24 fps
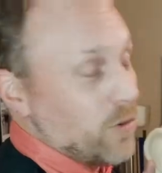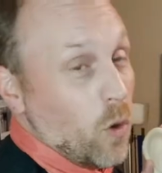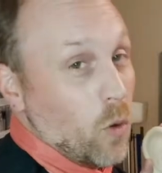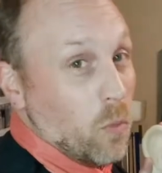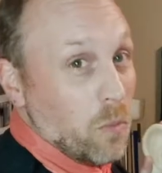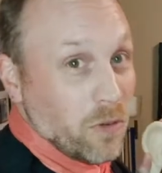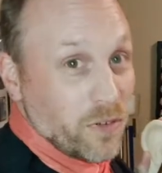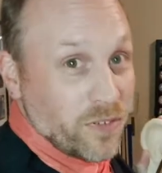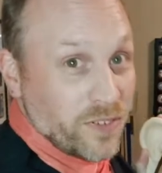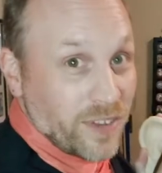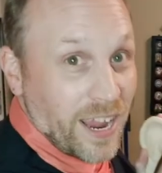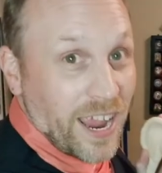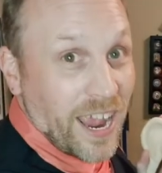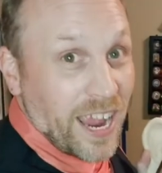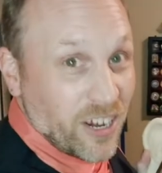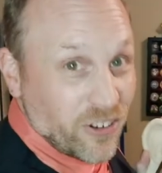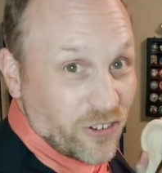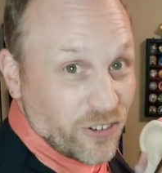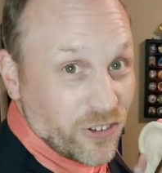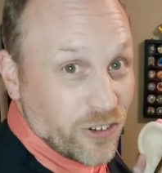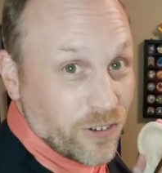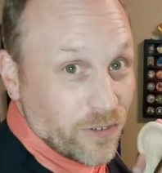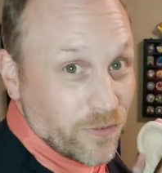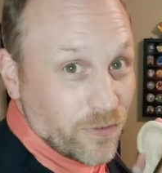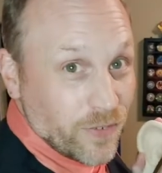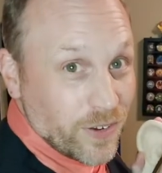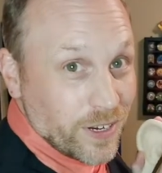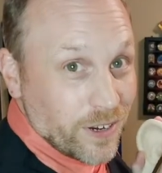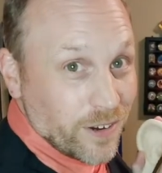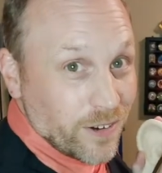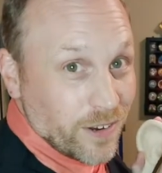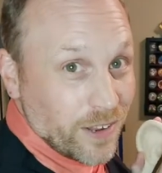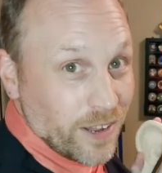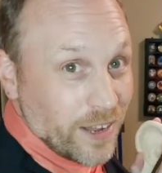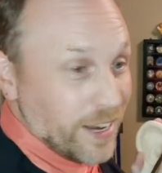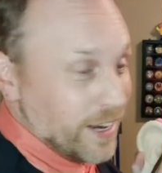almost action
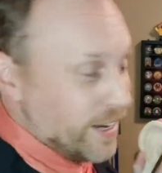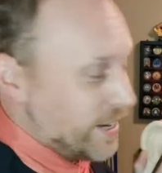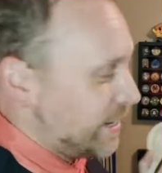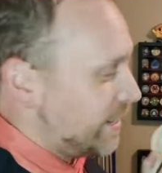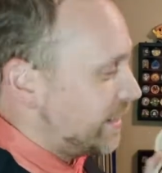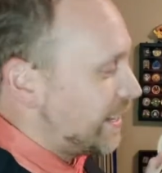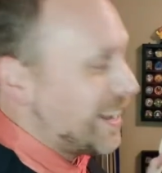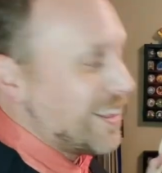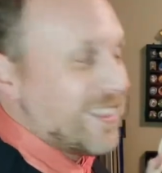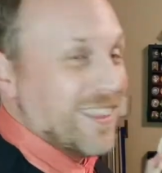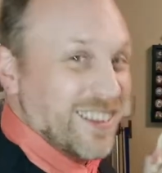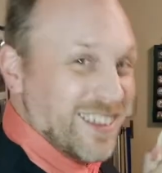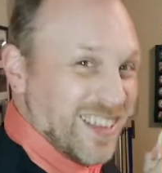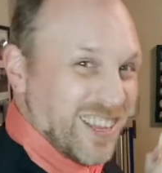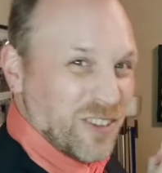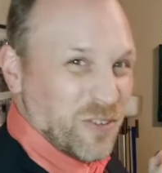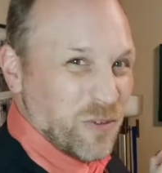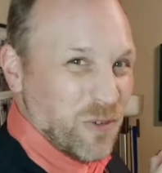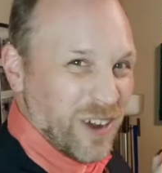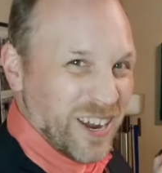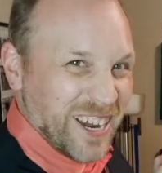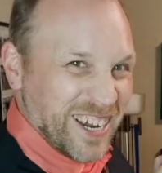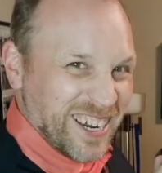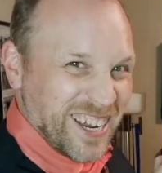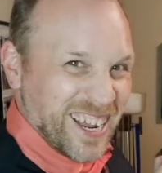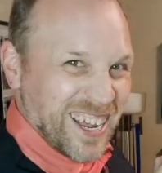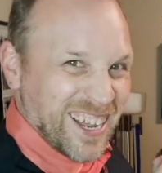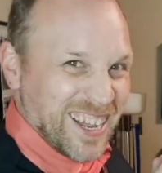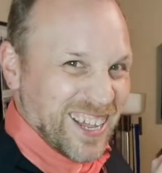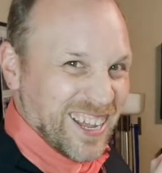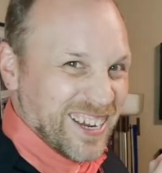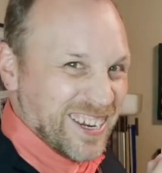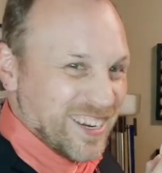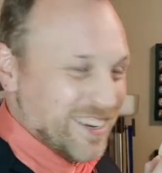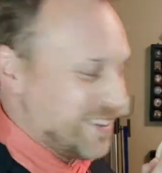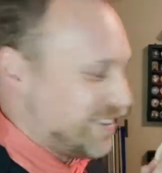figure-like, and I think that's why I kind of
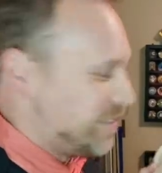like it